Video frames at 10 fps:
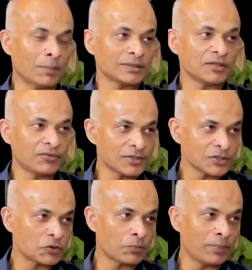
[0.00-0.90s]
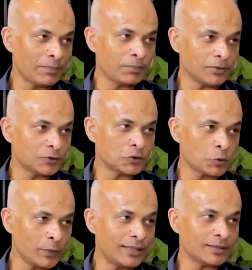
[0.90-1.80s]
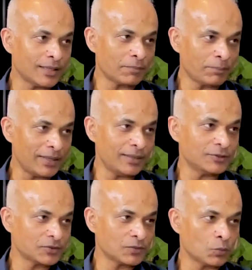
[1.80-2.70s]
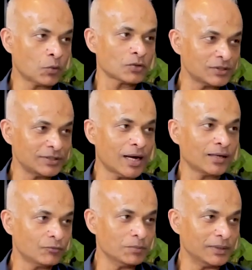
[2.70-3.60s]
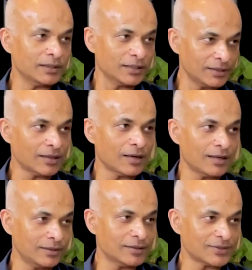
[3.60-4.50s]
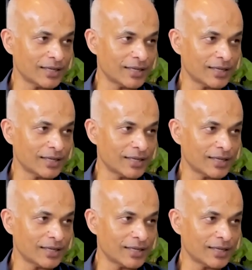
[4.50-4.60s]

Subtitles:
among the first people to tweet that piece was the young woman in the